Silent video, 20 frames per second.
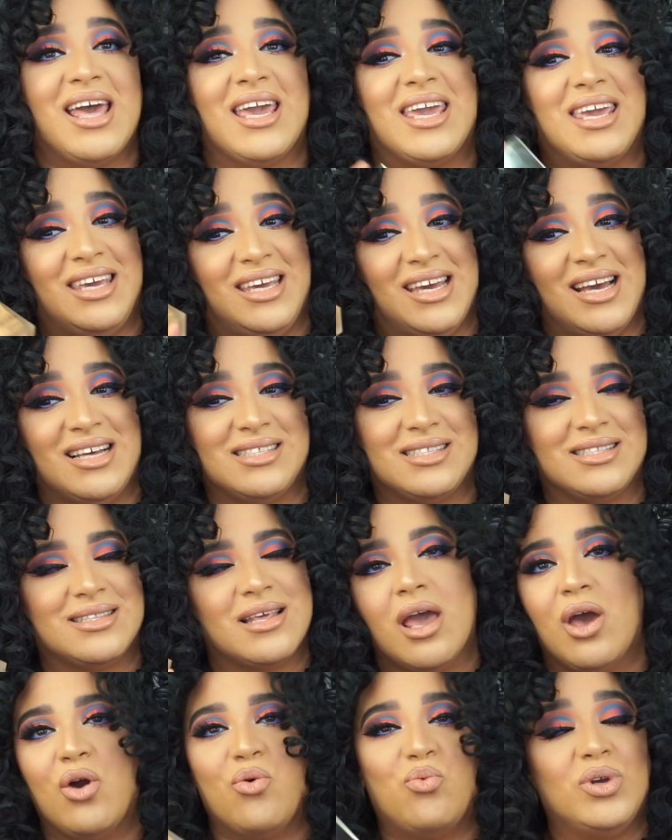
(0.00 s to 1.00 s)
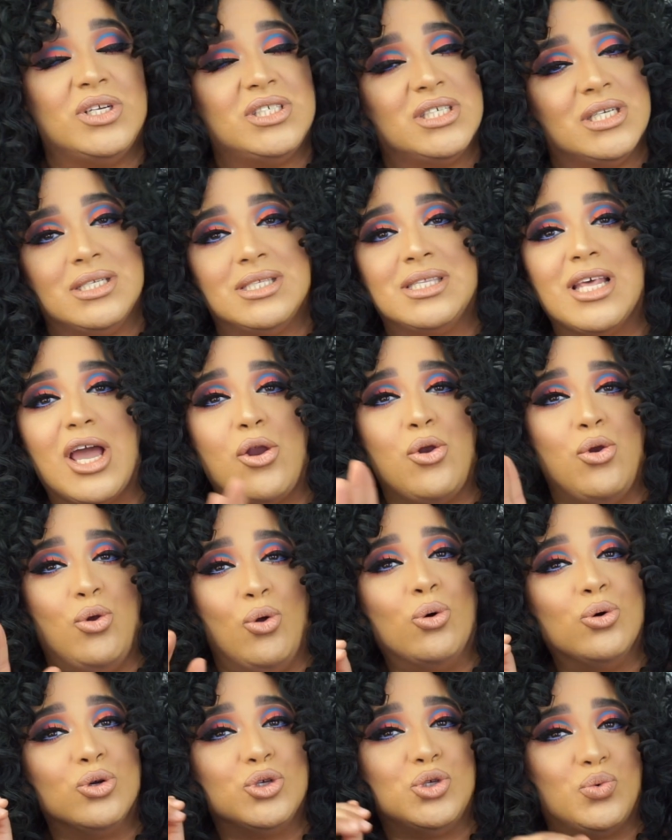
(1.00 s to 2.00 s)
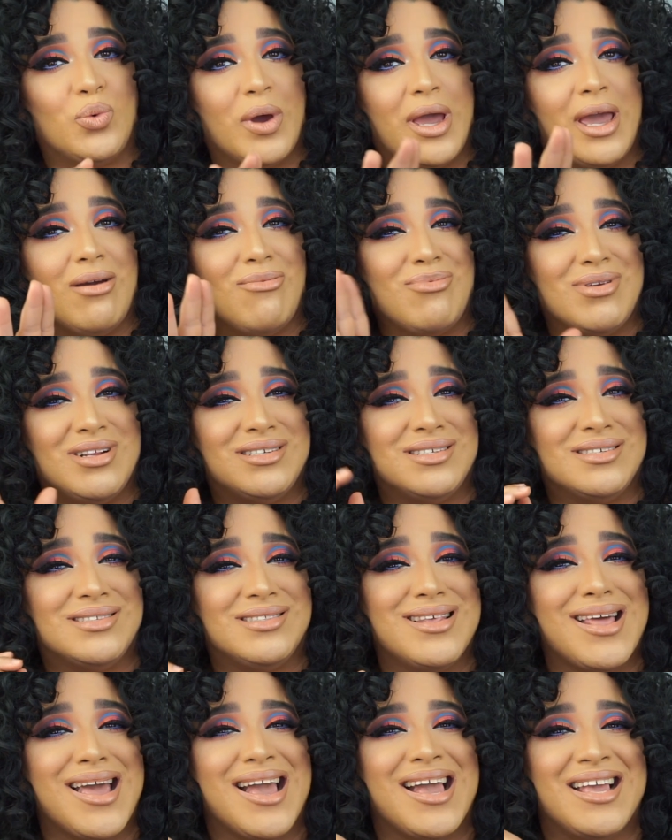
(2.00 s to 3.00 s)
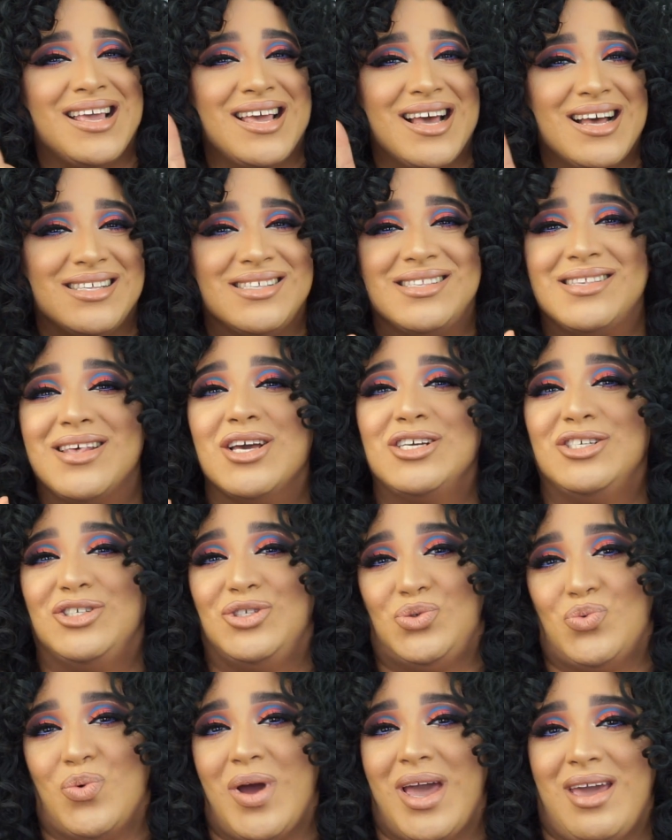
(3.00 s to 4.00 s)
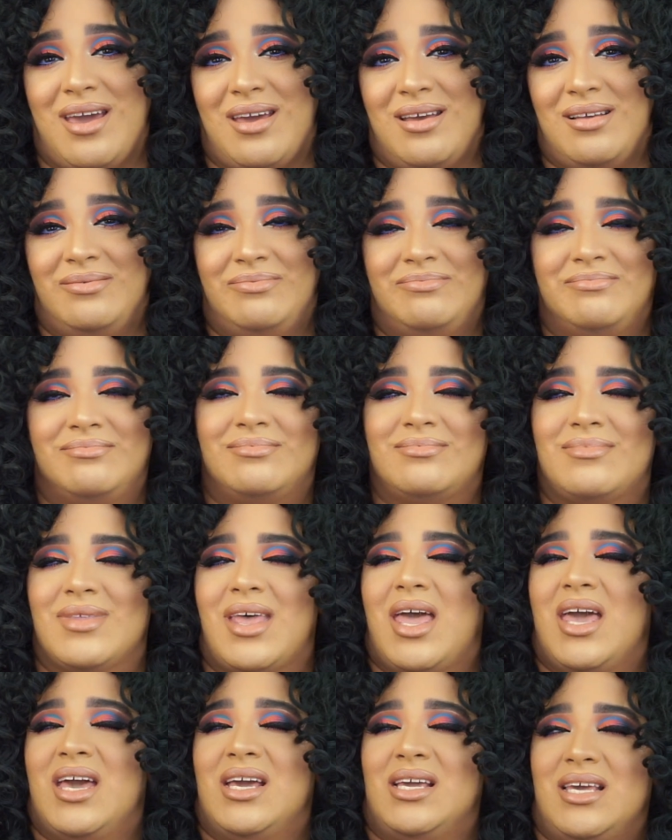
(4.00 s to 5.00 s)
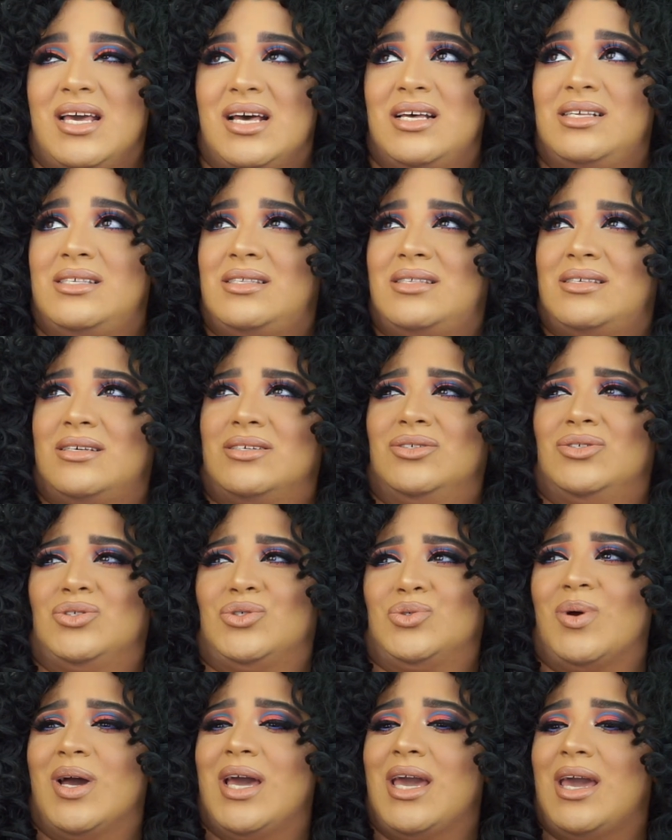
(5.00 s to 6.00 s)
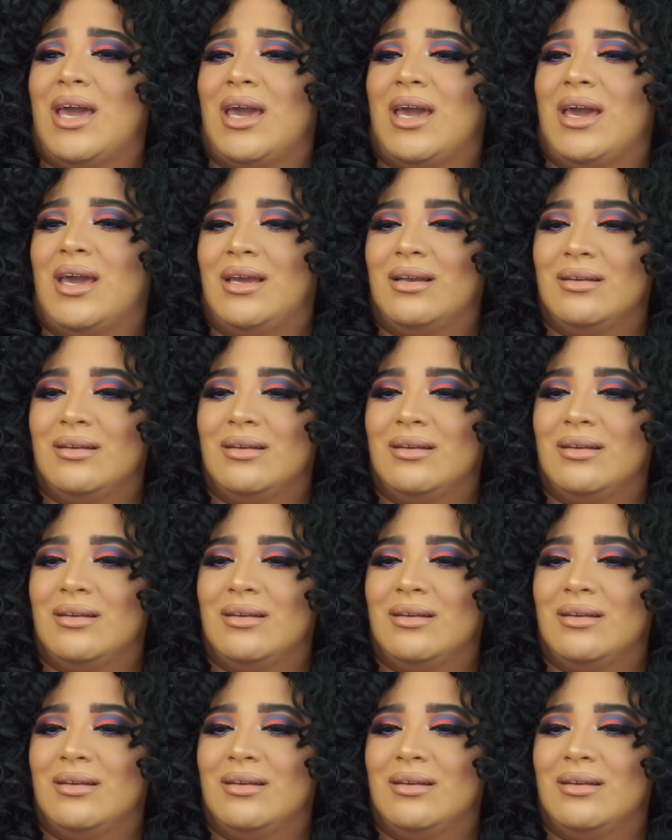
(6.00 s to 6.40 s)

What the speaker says: Yes, we shouldn't say no Jouer. We should say yes Jouer. Yes Jouer.